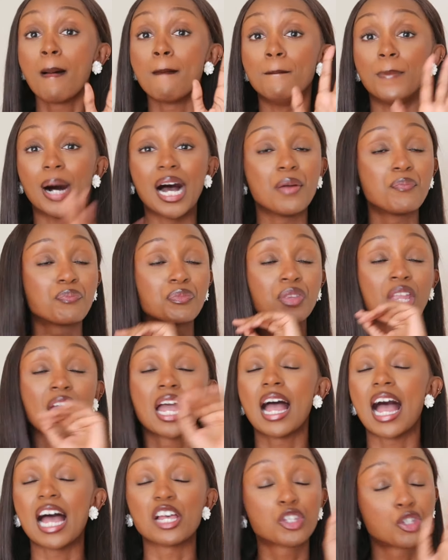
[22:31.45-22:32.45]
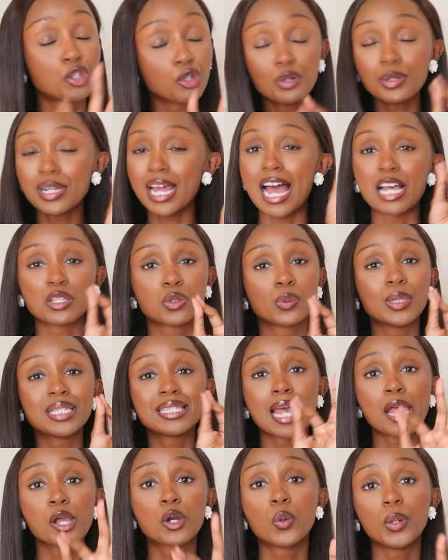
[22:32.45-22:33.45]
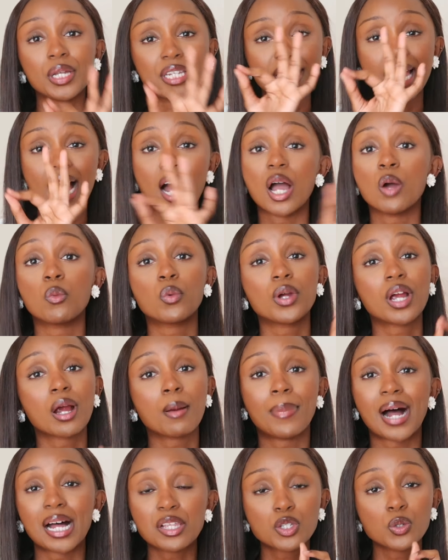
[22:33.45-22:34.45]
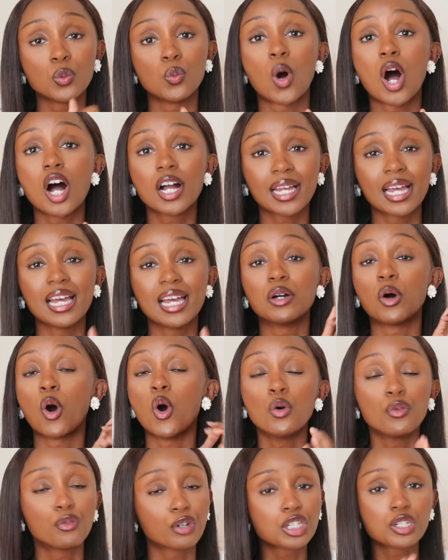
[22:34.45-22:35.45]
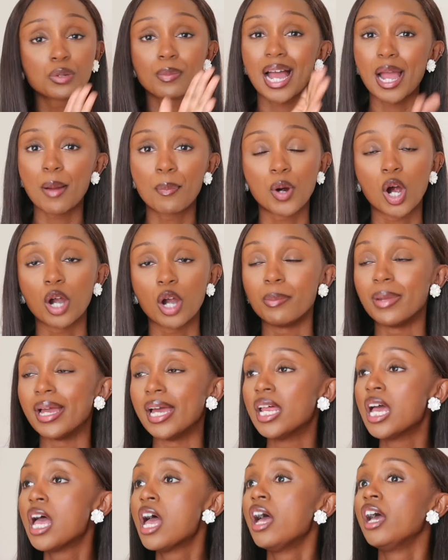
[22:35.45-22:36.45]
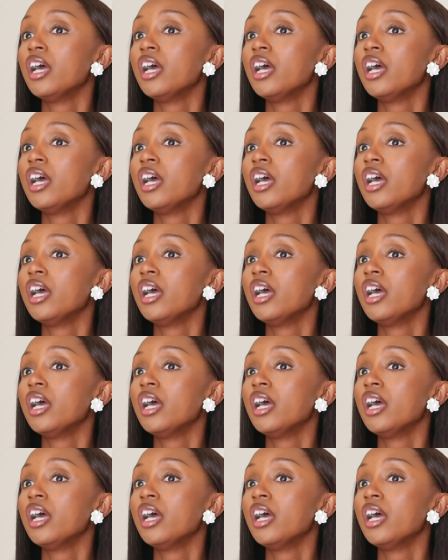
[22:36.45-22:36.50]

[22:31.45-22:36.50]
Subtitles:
But as soon as we take Queenie out and we're about to walk over to my apartment,